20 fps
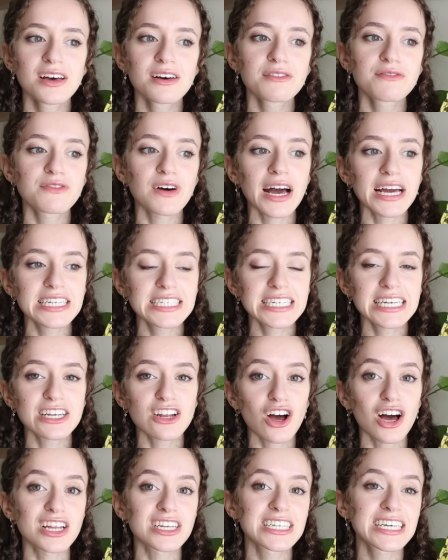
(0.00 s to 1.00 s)
find
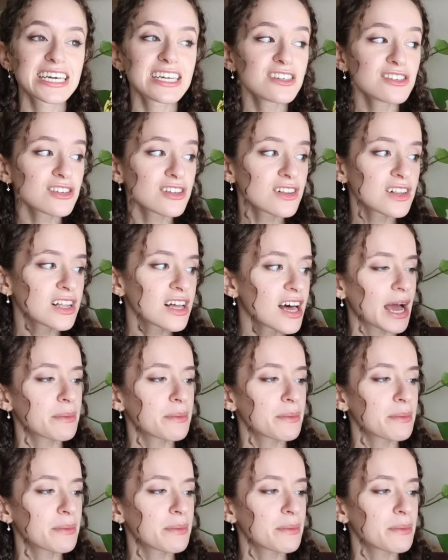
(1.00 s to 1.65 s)
it on Kindle.